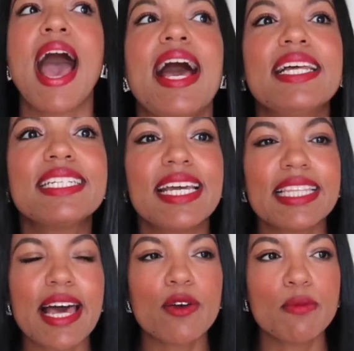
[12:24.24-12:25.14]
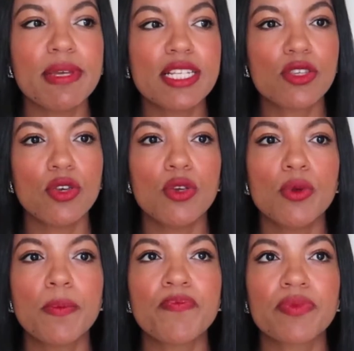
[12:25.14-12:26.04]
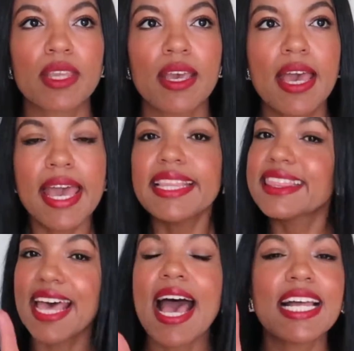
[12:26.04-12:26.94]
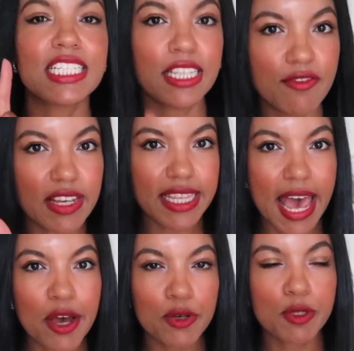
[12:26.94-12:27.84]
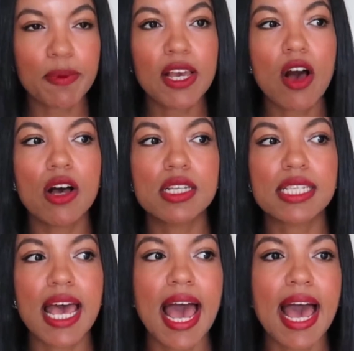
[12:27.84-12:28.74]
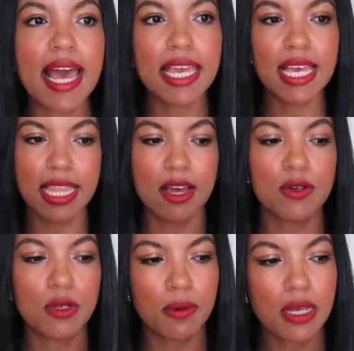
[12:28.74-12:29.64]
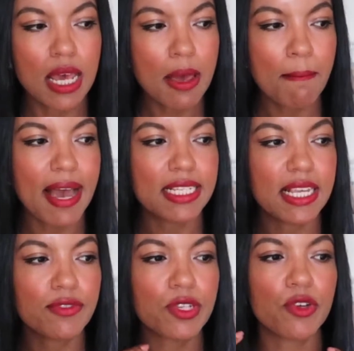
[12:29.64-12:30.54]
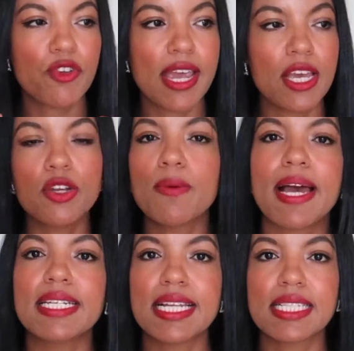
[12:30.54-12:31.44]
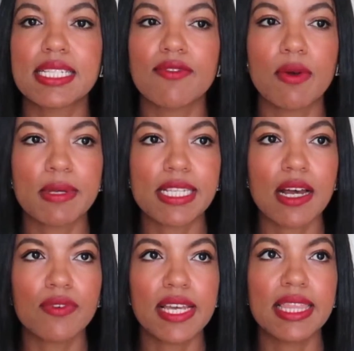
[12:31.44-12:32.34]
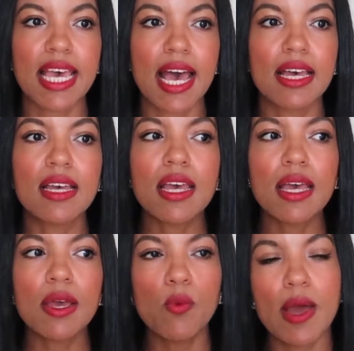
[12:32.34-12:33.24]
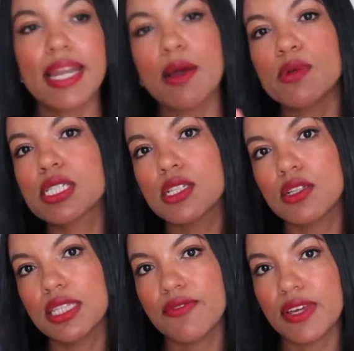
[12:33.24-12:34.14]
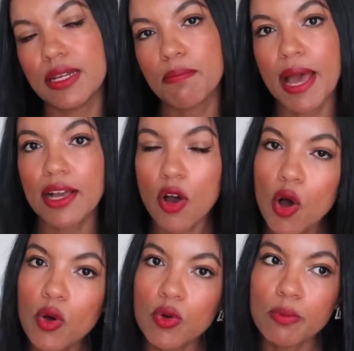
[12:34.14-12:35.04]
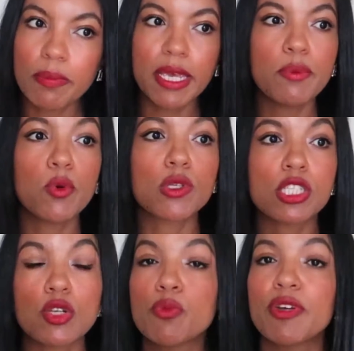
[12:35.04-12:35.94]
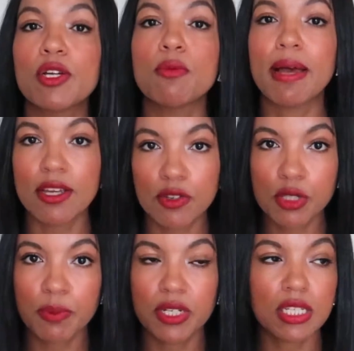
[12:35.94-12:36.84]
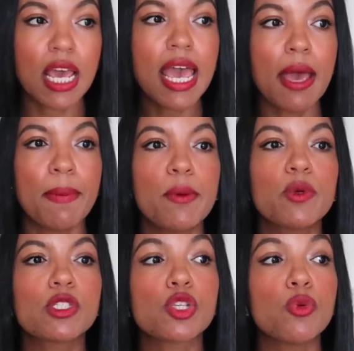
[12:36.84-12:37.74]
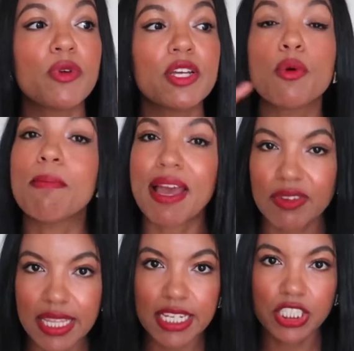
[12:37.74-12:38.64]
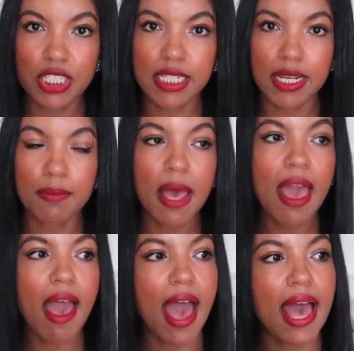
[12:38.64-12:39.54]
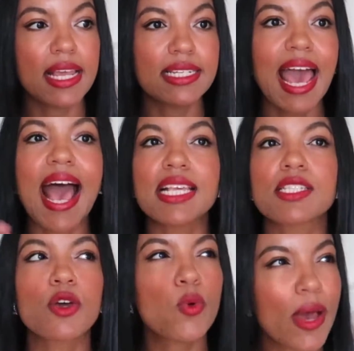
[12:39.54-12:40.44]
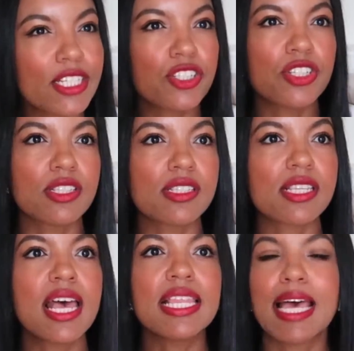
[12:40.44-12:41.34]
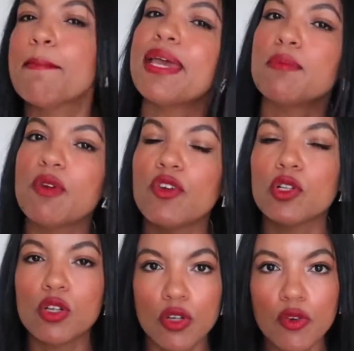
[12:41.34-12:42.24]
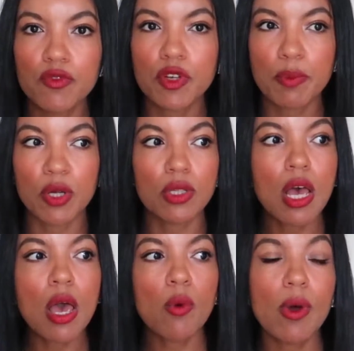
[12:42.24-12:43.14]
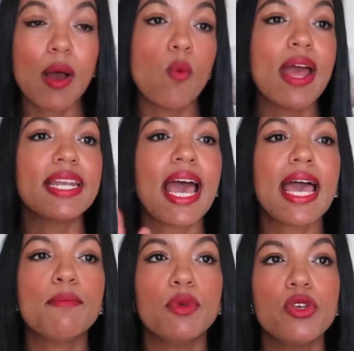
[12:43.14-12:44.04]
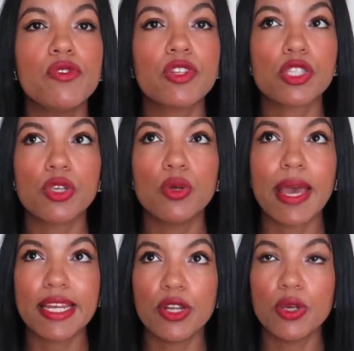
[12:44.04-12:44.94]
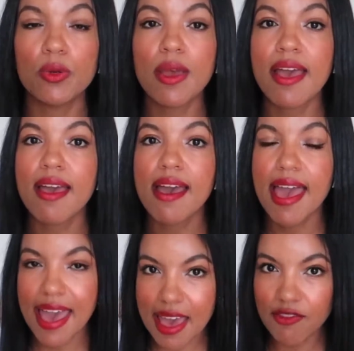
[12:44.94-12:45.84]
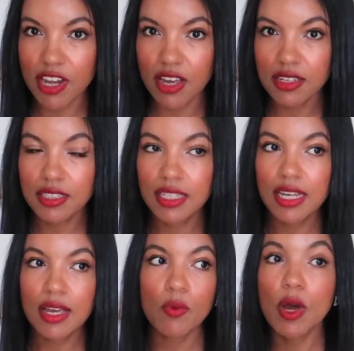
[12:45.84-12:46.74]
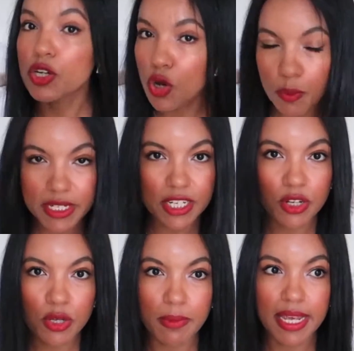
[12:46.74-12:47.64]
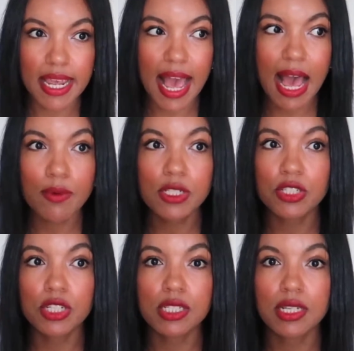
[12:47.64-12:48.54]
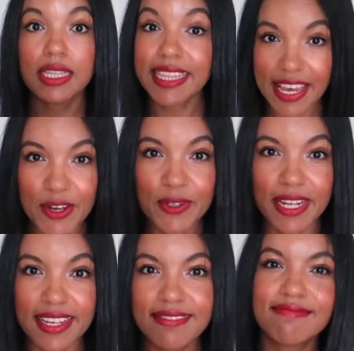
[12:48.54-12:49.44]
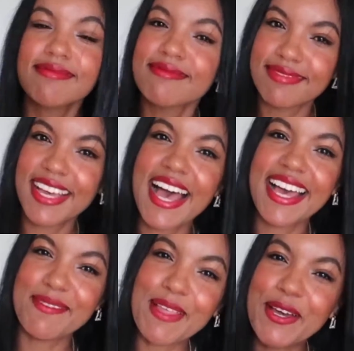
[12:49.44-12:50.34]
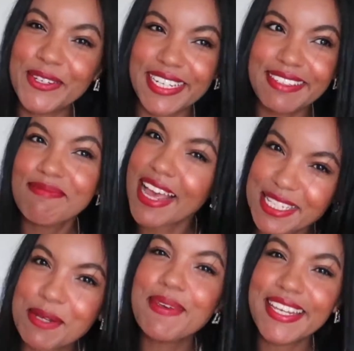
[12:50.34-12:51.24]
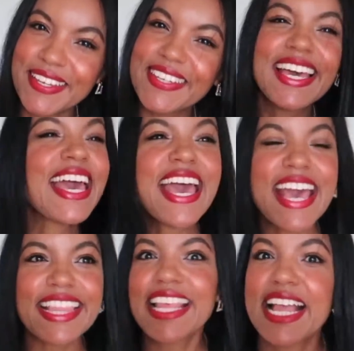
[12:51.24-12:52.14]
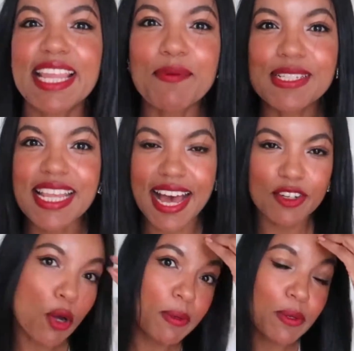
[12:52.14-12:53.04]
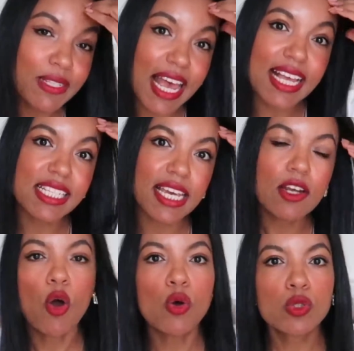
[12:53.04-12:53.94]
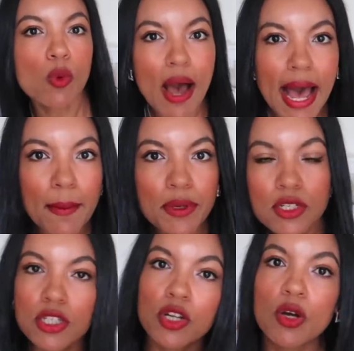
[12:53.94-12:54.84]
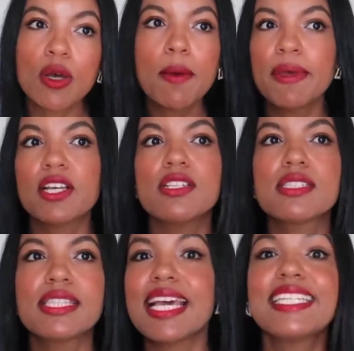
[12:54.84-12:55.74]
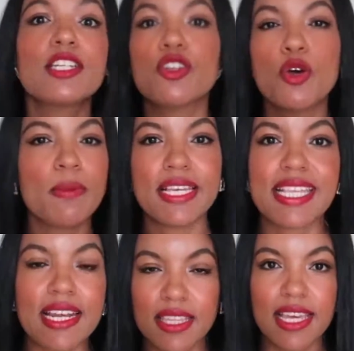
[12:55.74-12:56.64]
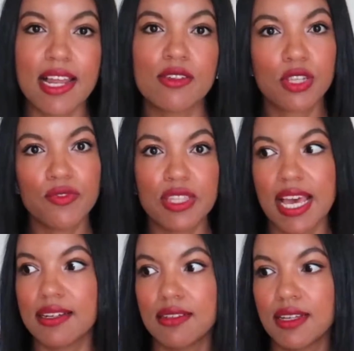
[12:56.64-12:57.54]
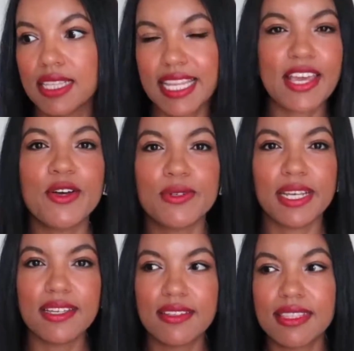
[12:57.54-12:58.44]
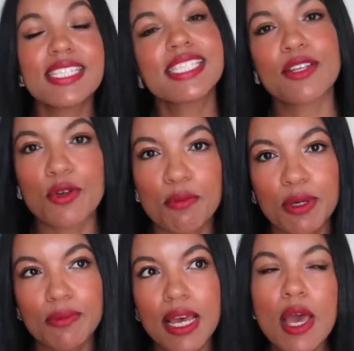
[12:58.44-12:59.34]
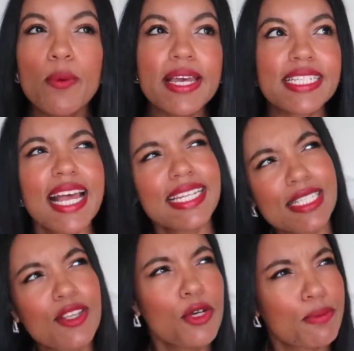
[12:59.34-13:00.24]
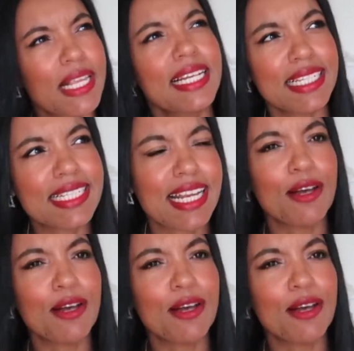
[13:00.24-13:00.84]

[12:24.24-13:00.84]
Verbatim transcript: And it allowed me to, that actually really helped, because I allowed myself to create a new identity for myself, in that when I was still living back home, people would still bring up my husband and people would still bring up my relationship and ask questions that made me feel uncomfortable, where when I moved to a new area where nobody knew me, I was just Layonie. Hi, I'm Layonie, nice to meet you. And that was that. Nobody was asking, oh, so what happened, and oh, because they didn't know me as anything else other than Layonie, the single mum, which had its ups and its